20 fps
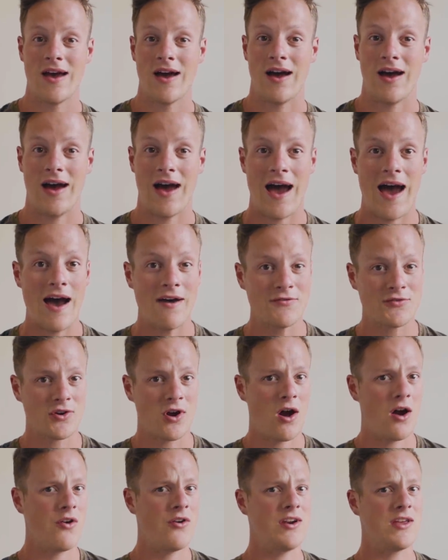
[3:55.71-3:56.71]
After
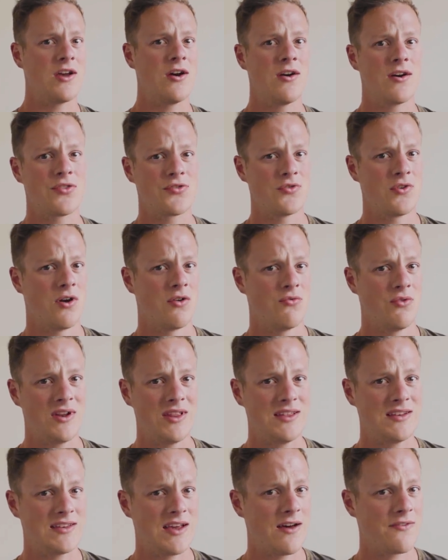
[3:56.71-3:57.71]
already going through a
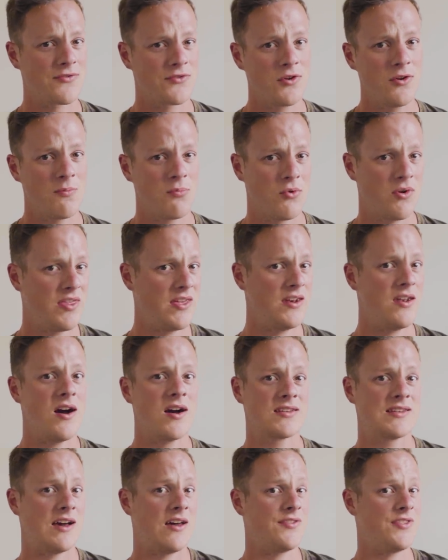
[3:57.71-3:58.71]
really tough group where they
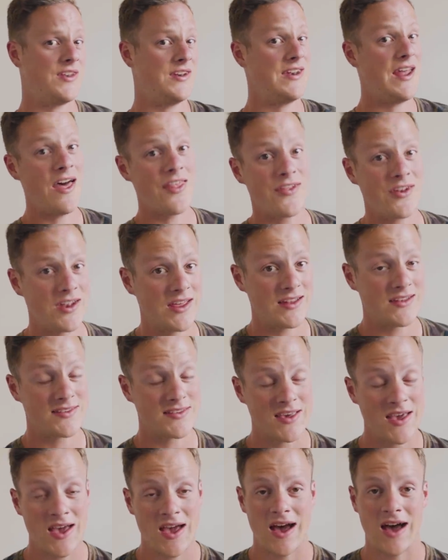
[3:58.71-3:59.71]
knocked out the Netherlands.